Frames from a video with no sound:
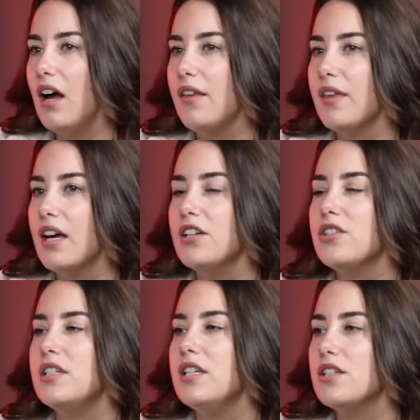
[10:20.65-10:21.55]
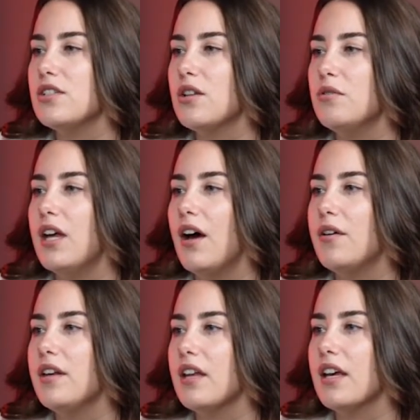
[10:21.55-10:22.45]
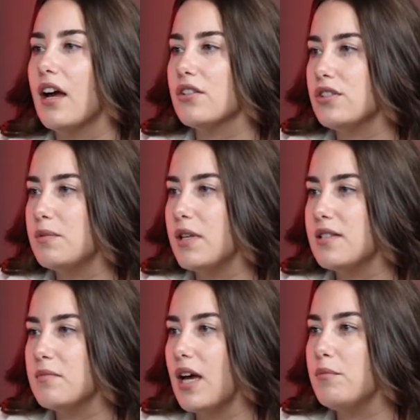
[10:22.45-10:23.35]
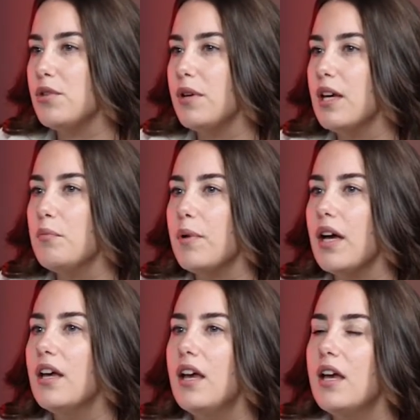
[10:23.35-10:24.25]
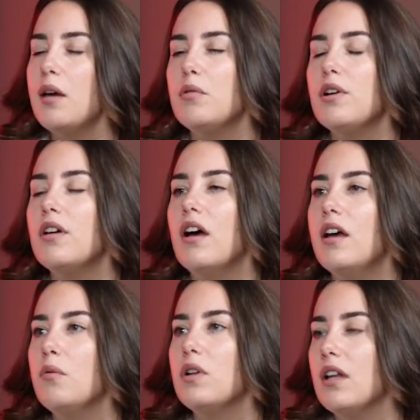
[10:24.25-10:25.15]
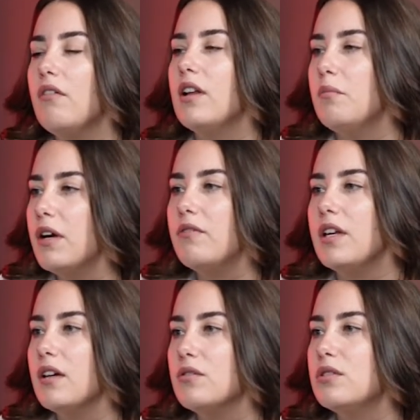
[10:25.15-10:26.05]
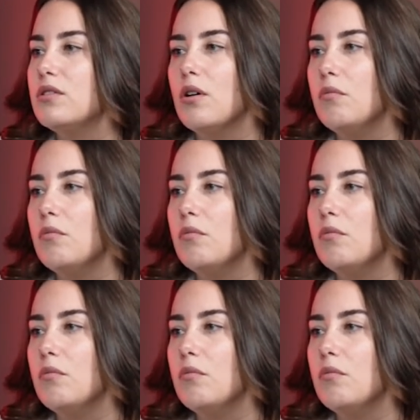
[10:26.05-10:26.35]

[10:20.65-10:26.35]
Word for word: I think I just need to slow down and like actually spend some time doing it. But mm-hmm. it will it will level up my video so